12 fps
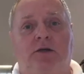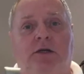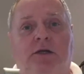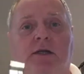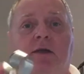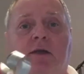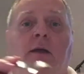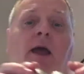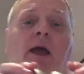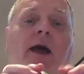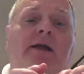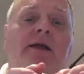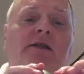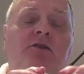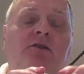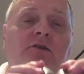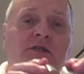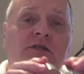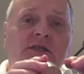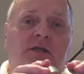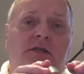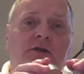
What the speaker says: cookie. I can use this